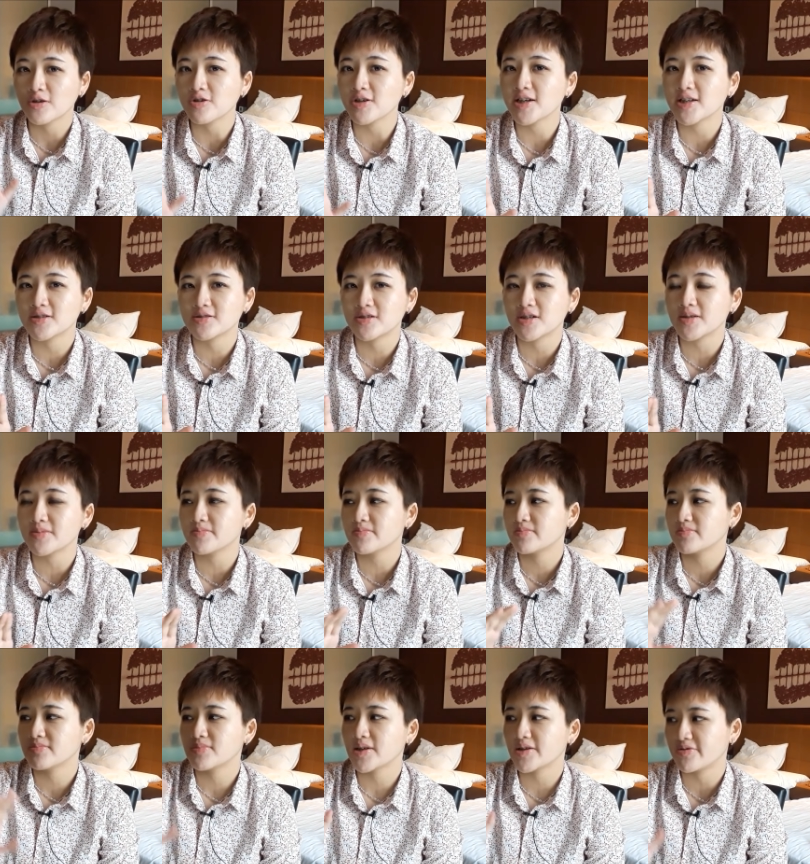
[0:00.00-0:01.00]
go get a job,
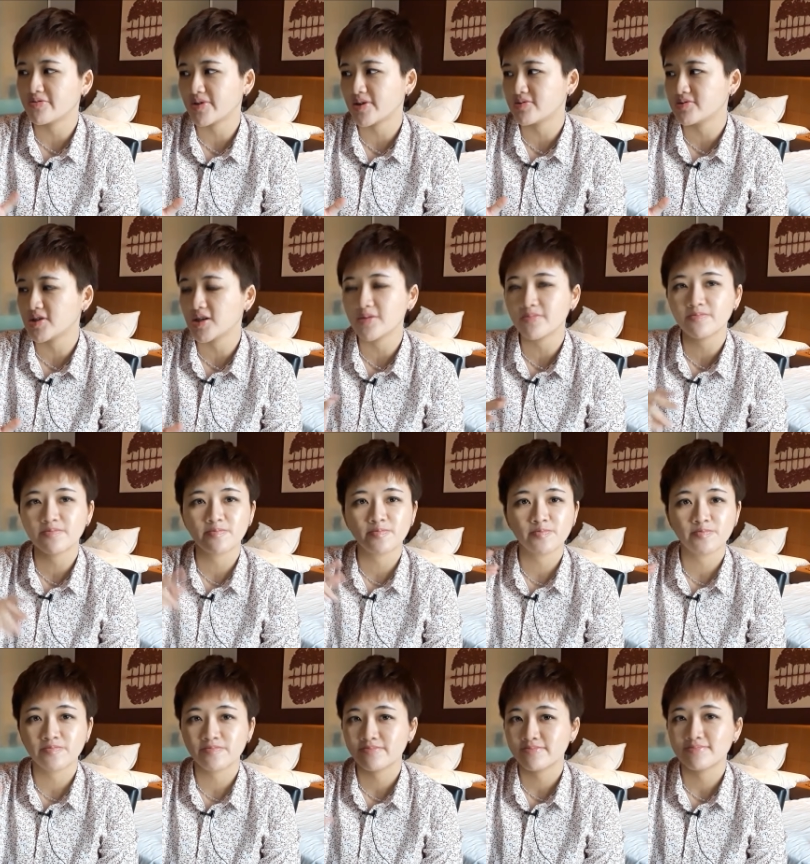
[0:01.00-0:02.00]
9-to-5 job.
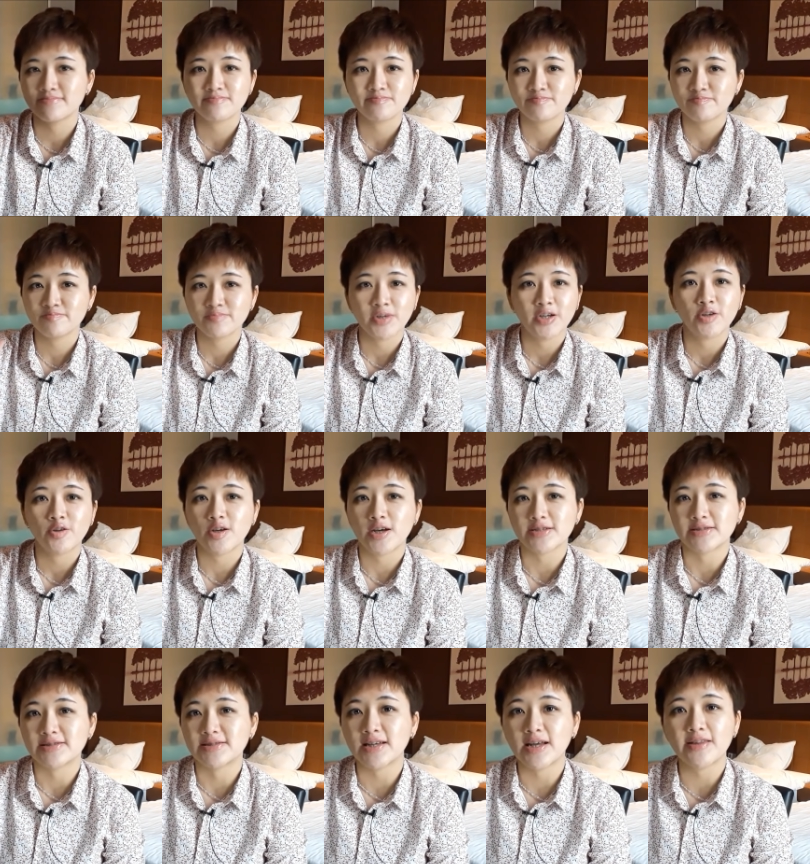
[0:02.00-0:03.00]
You
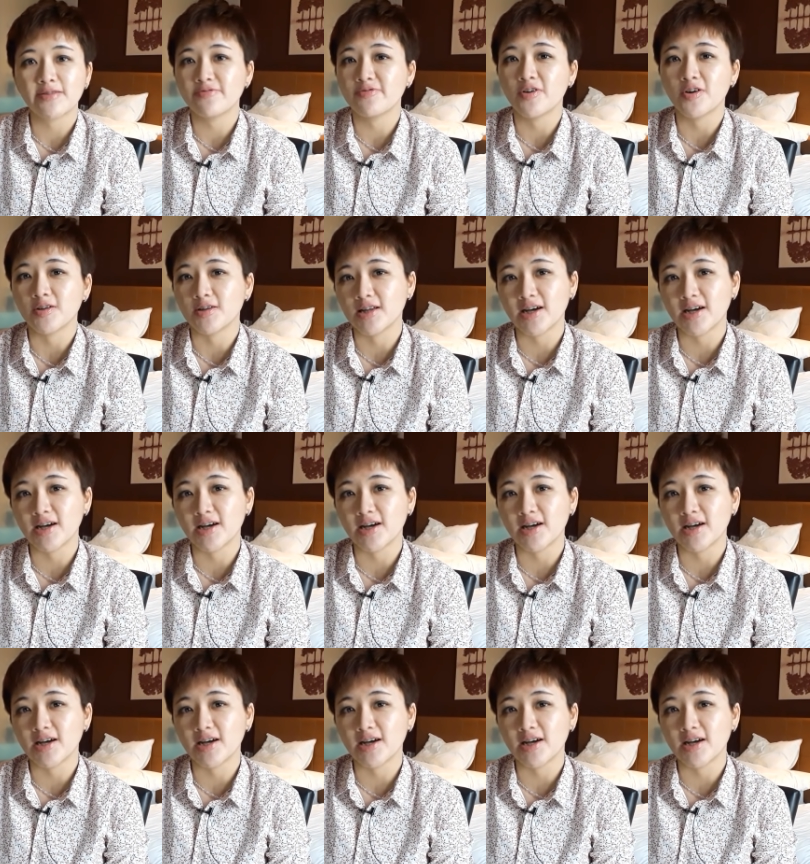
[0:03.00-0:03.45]
are set for